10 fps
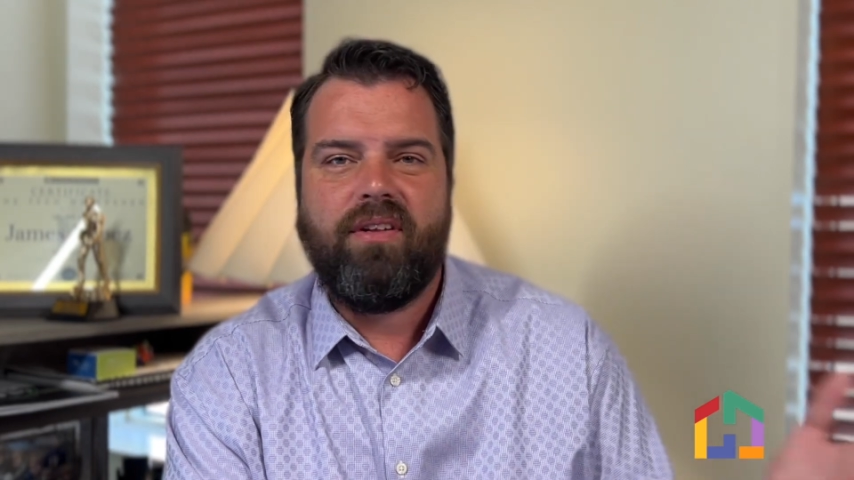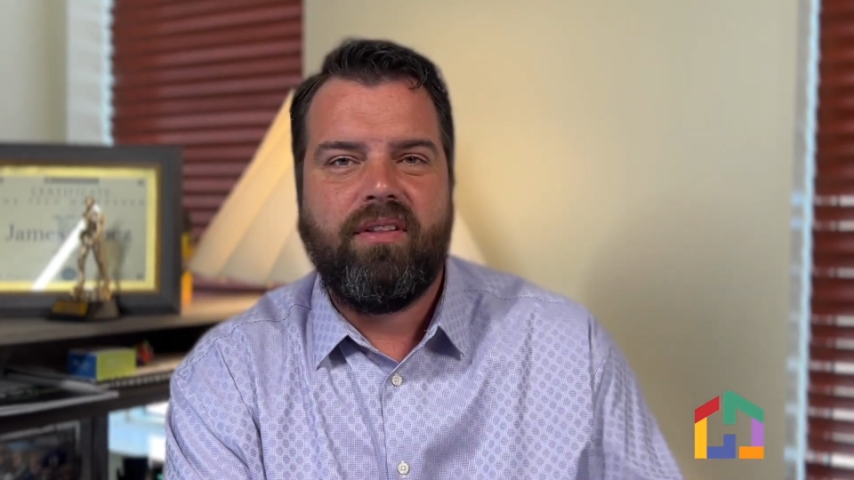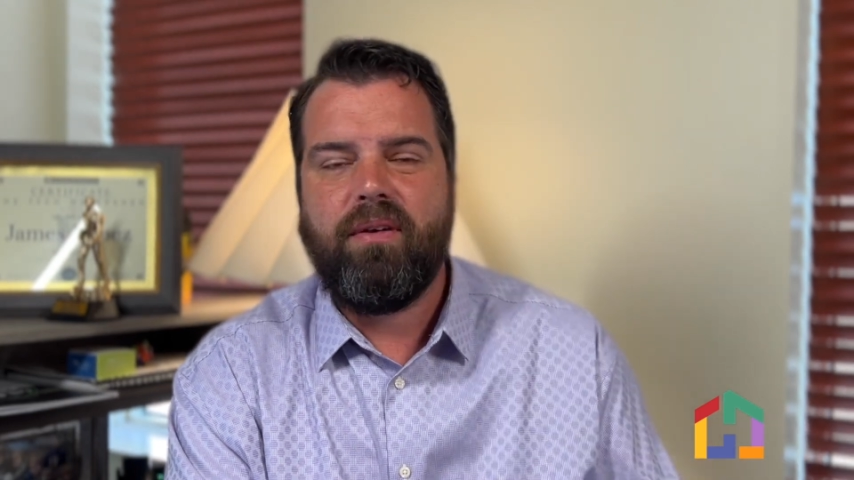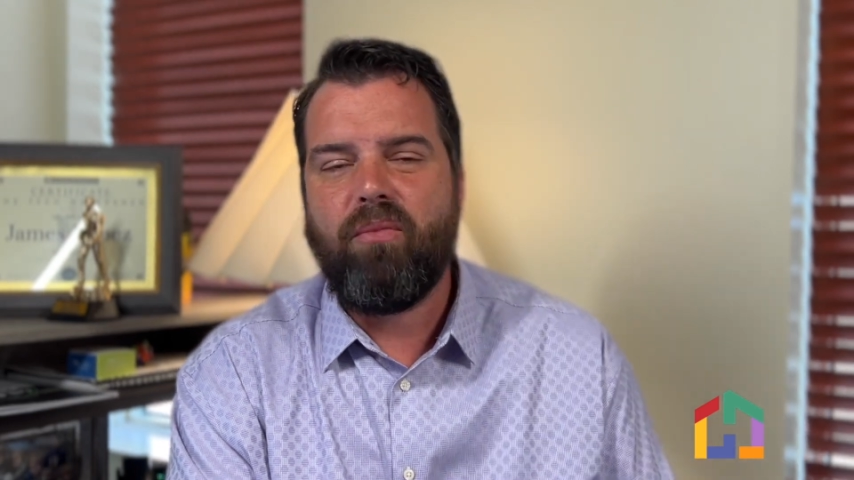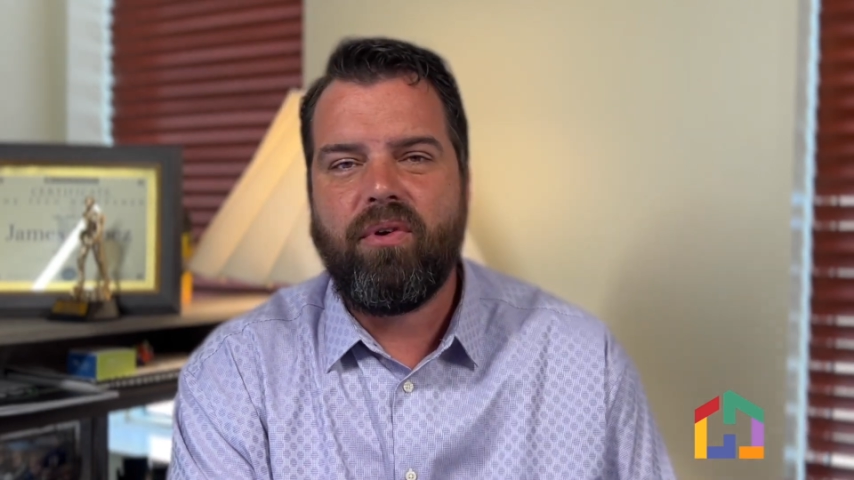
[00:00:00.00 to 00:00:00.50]

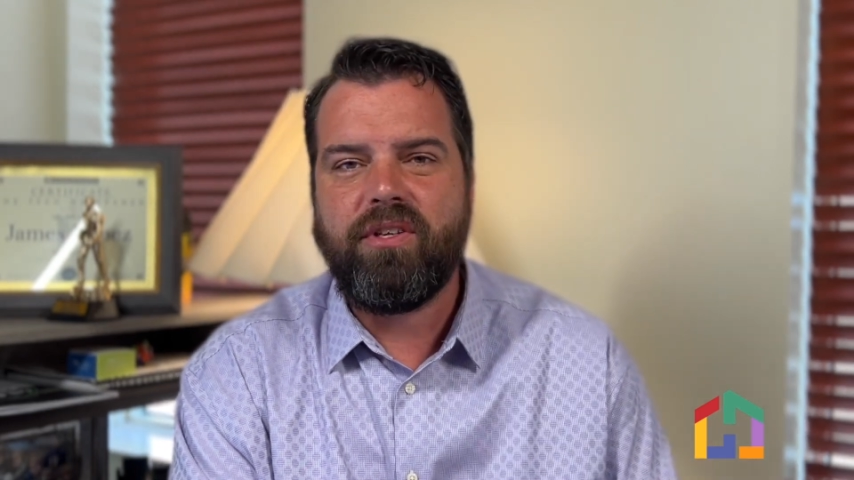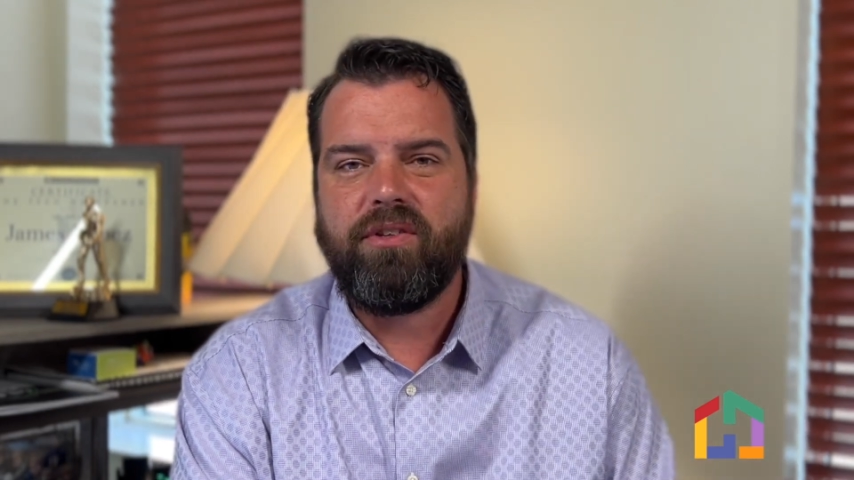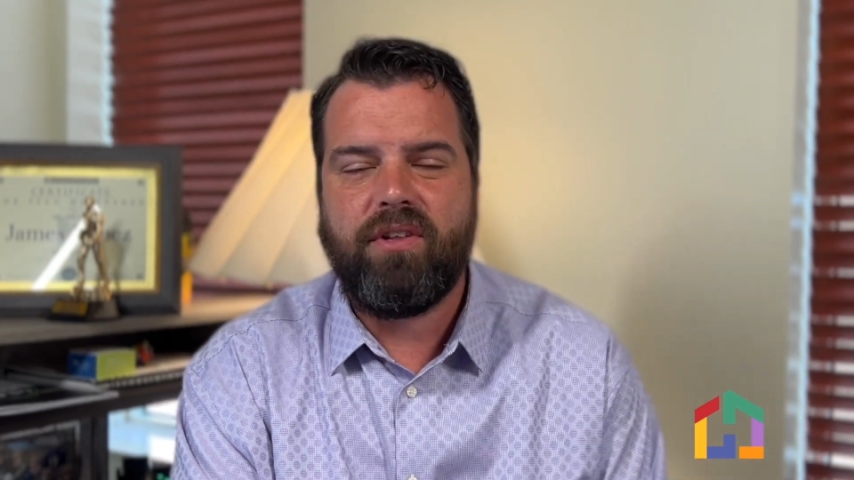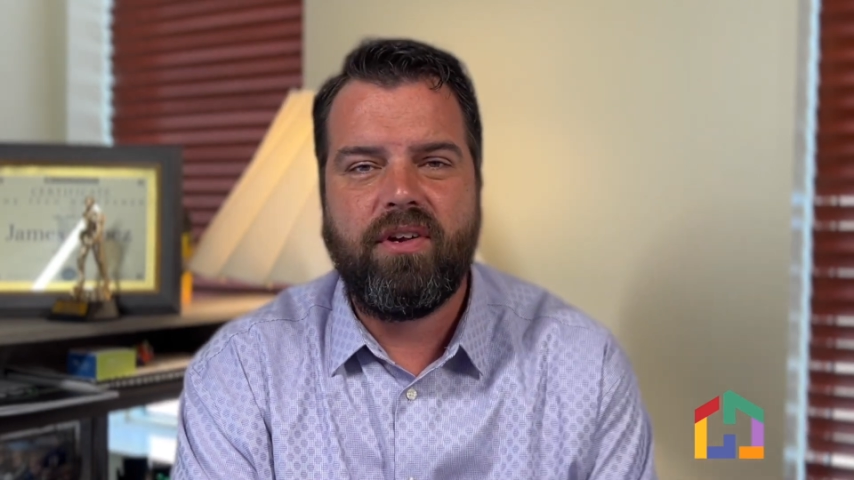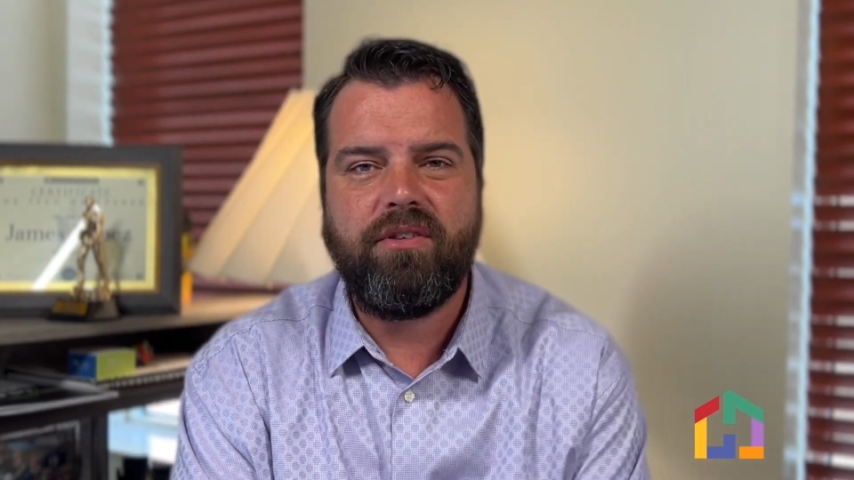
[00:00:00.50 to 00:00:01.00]

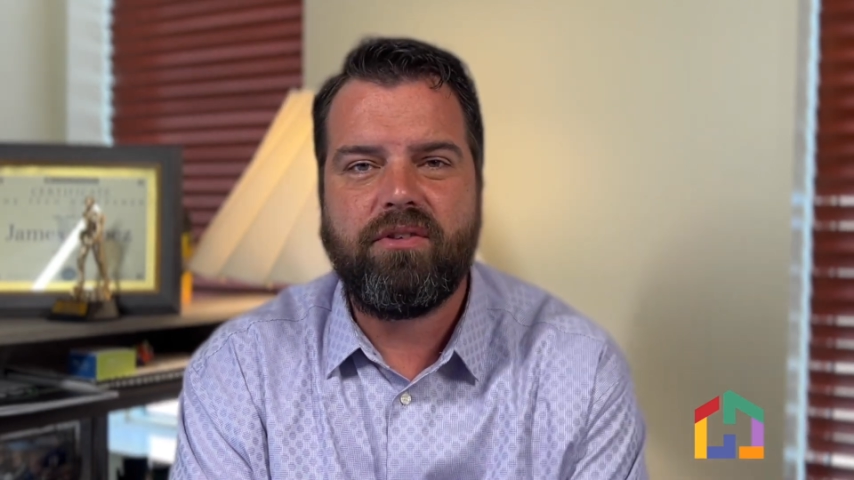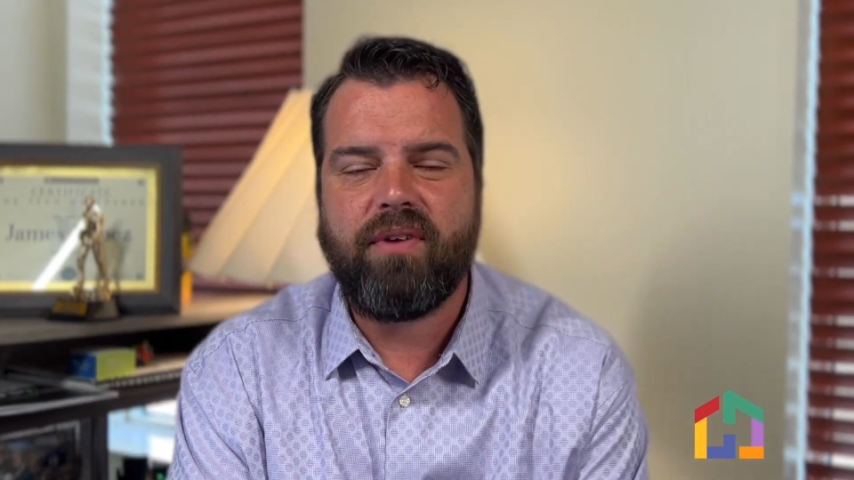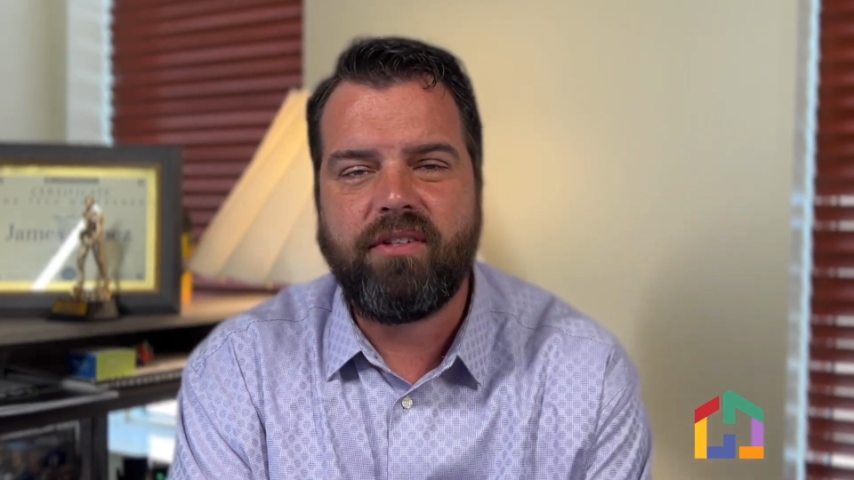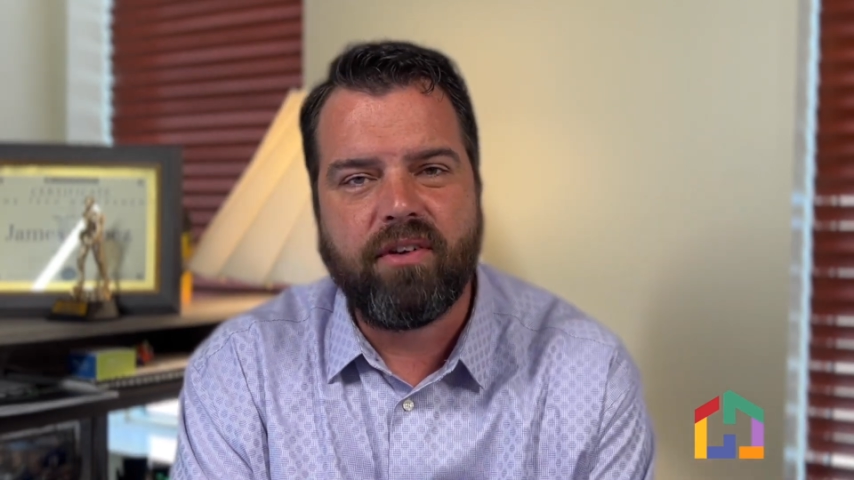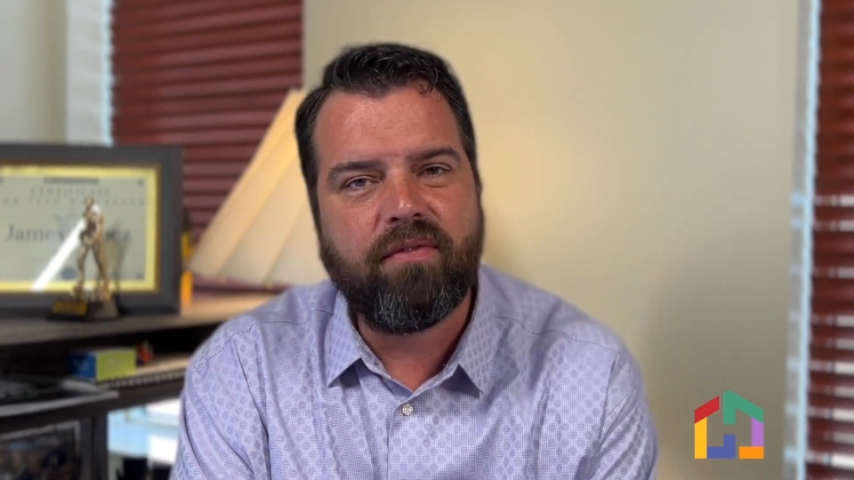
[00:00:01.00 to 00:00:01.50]
their interest rate's under